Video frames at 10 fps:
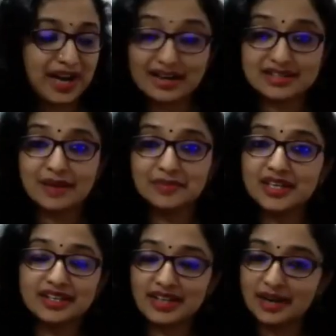has
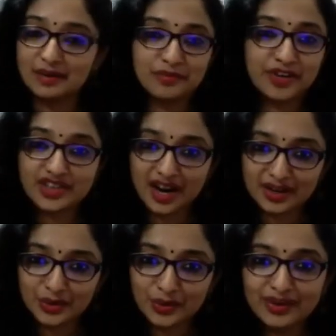something in them which I
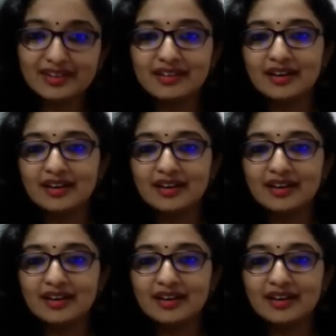don't,